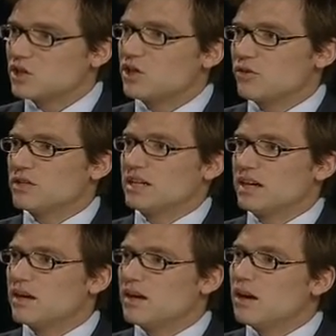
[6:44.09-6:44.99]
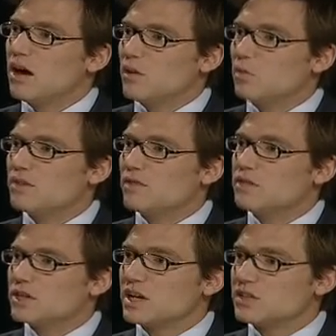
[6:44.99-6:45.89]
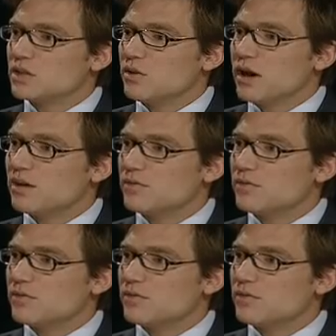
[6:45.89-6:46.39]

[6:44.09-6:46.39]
security mm -hmm. uh, within the shares that you so have.